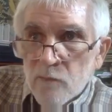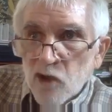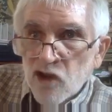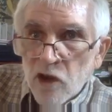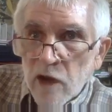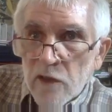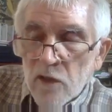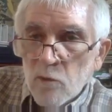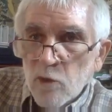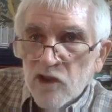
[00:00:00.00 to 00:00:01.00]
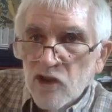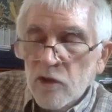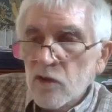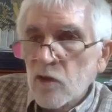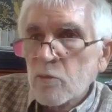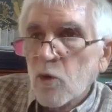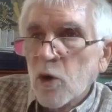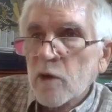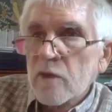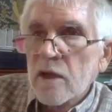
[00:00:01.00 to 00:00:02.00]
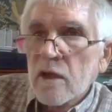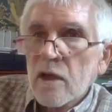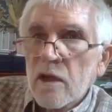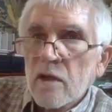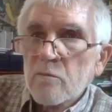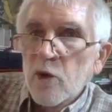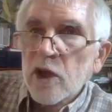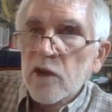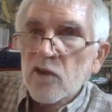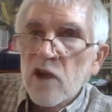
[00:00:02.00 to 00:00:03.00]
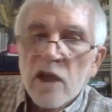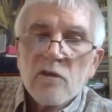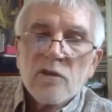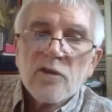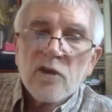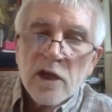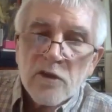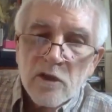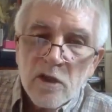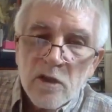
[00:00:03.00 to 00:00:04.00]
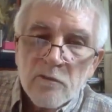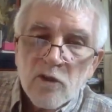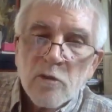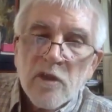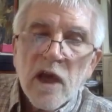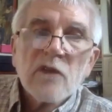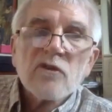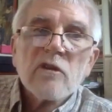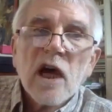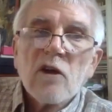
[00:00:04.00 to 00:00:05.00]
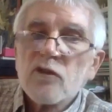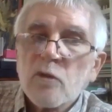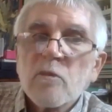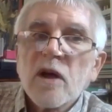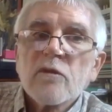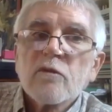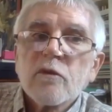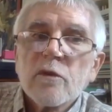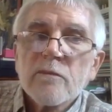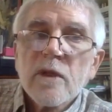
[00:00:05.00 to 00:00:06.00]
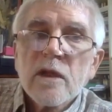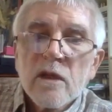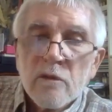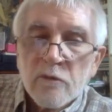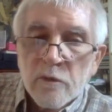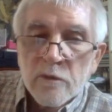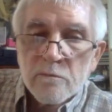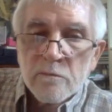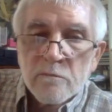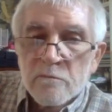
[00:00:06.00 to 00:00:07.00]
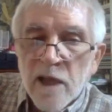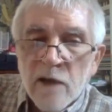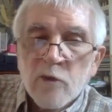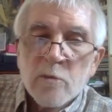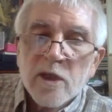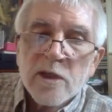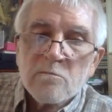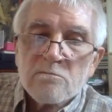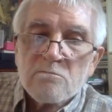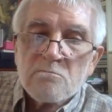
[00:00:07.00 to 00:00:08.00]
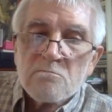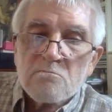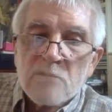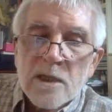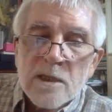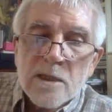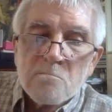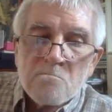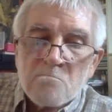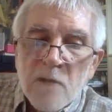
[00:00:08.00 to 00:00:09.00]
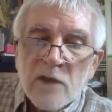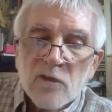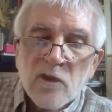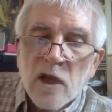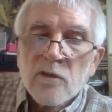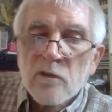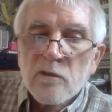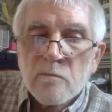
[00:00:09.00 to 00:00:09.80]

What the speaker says: Sure, I think we should support Bernie Sanders' idea of $2,000 a month for everybody. Makes sense.